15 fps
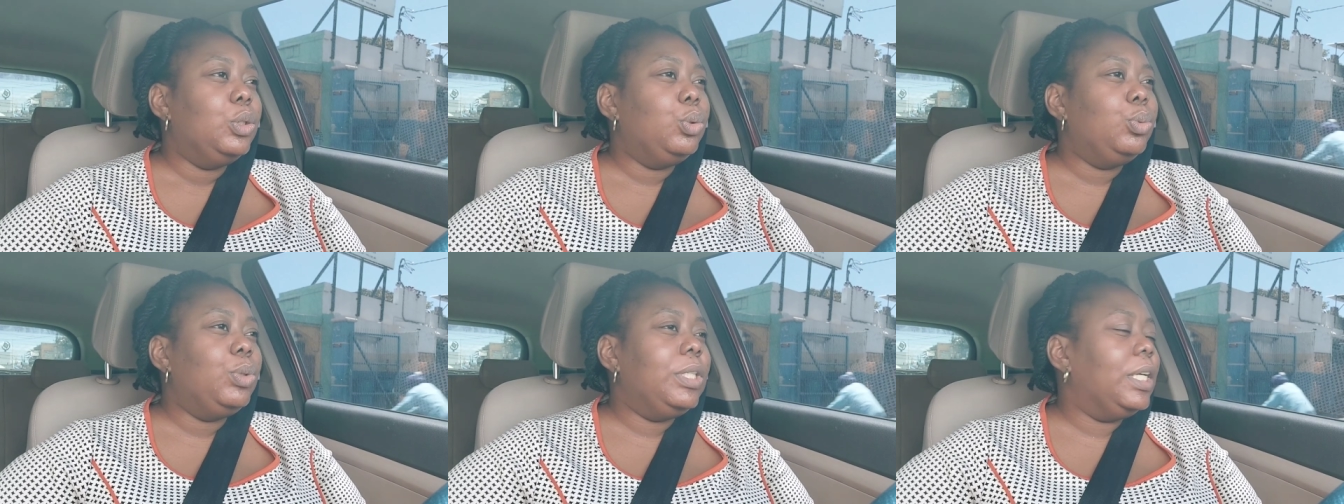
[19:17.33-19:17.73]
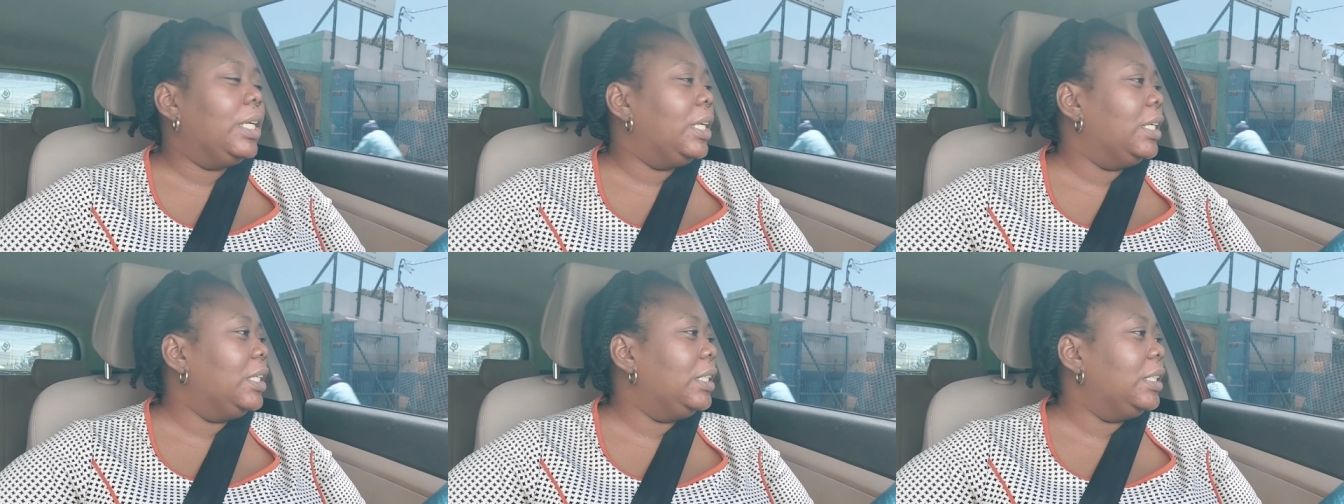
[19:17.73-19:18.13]

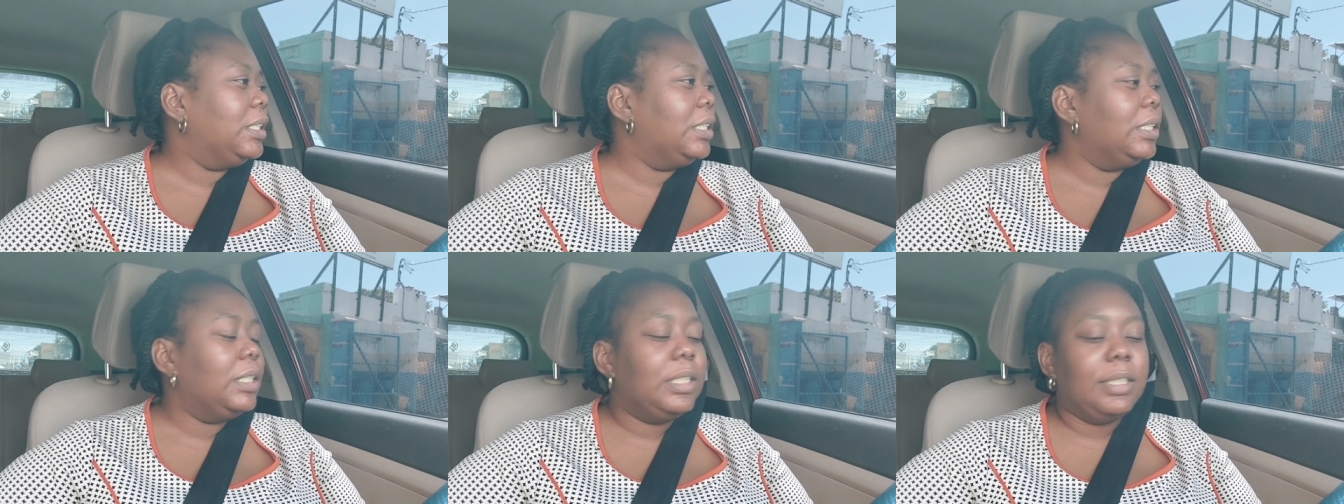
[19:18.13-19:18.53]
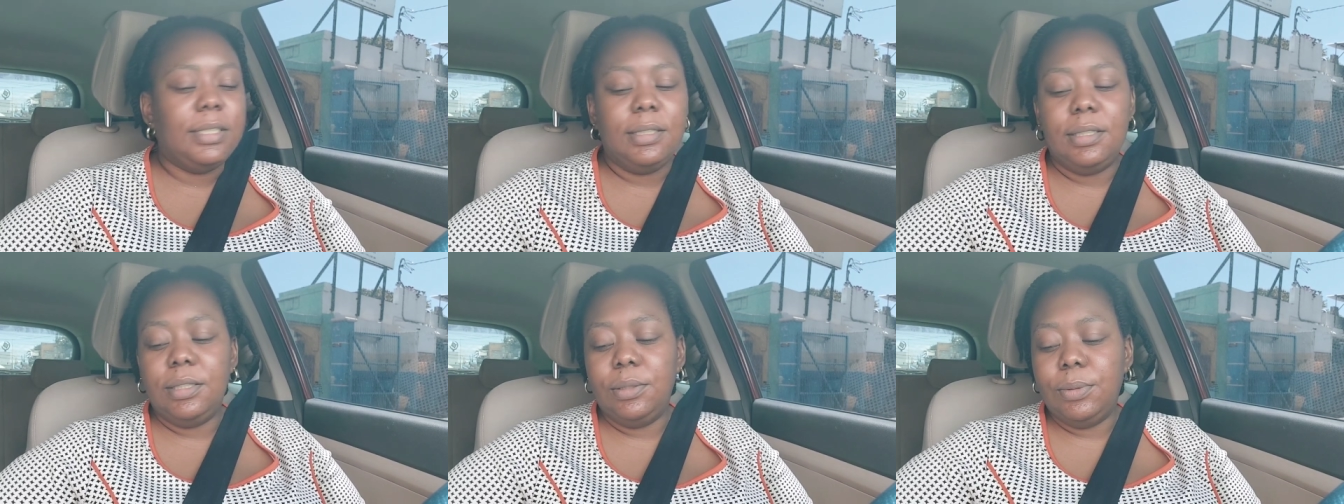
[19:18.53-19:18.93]
today
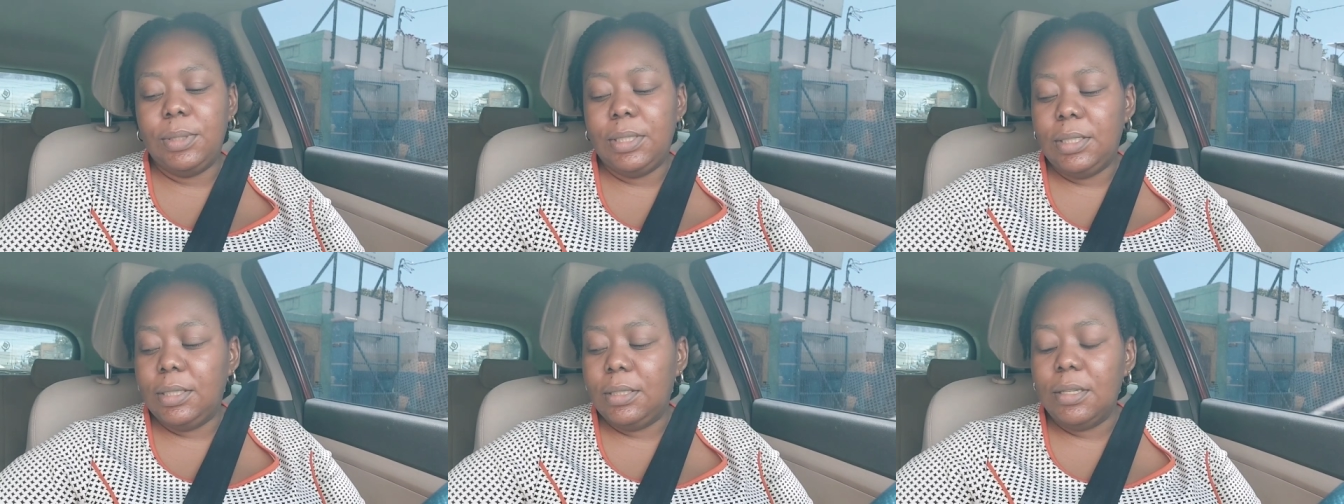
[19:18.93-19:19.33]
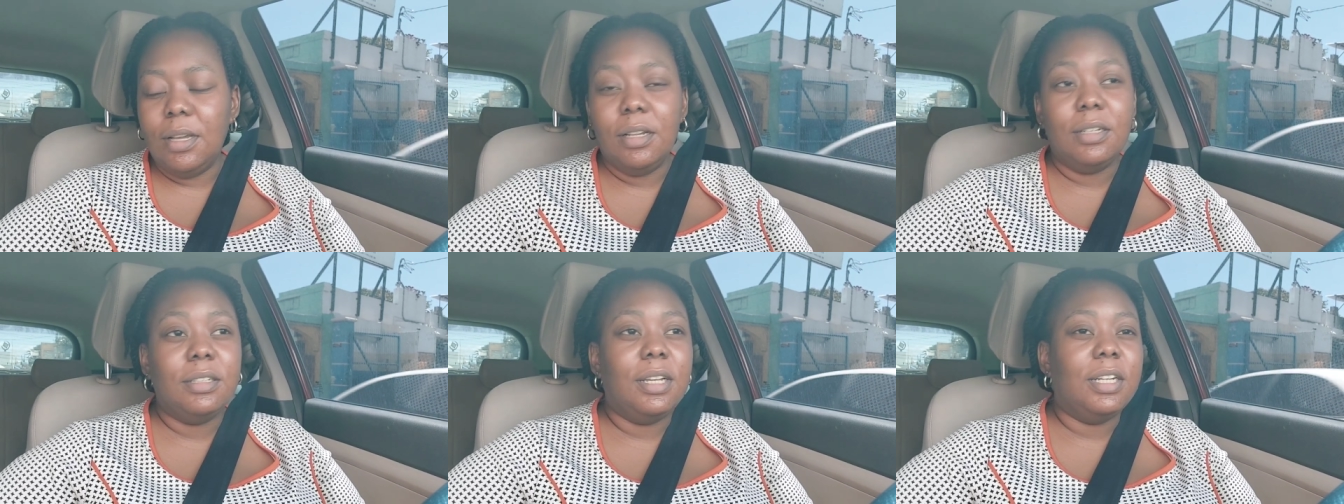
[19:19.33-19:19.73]
let's see what is
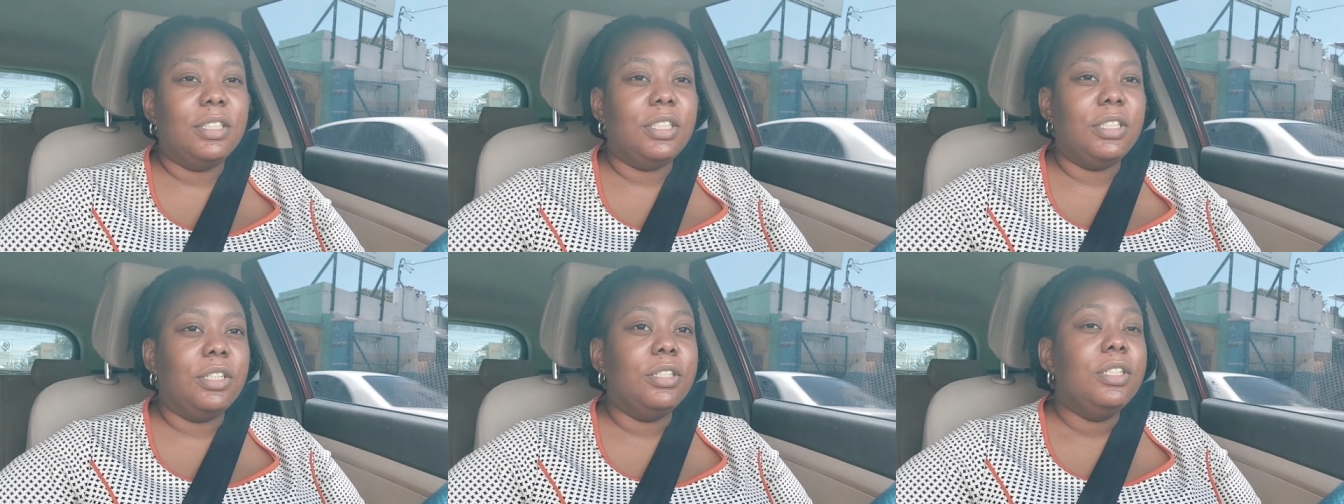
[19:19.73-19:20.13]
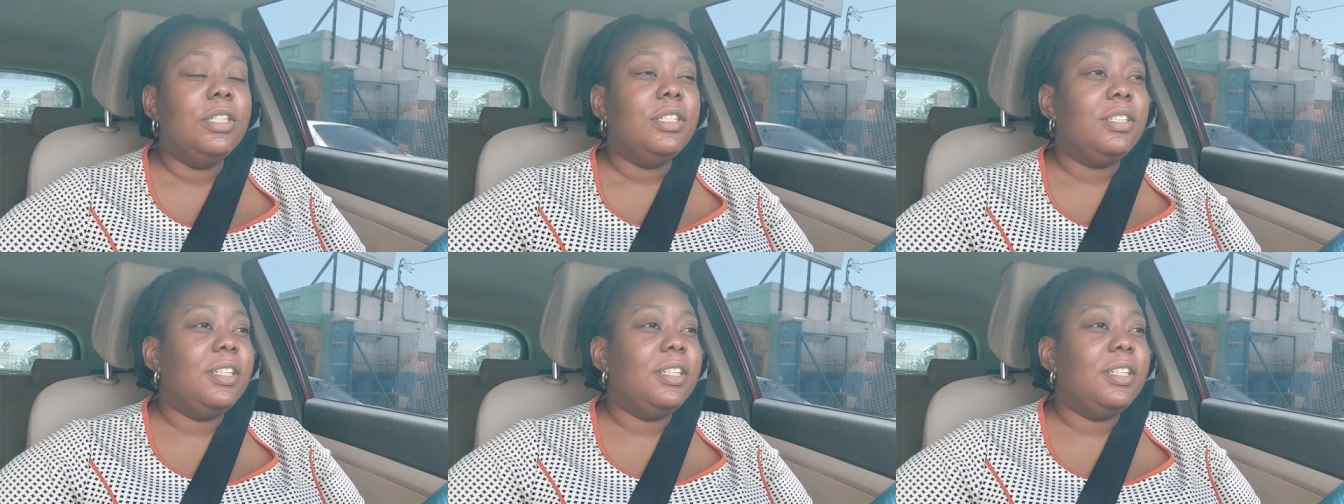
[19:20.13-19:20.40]
on the agenda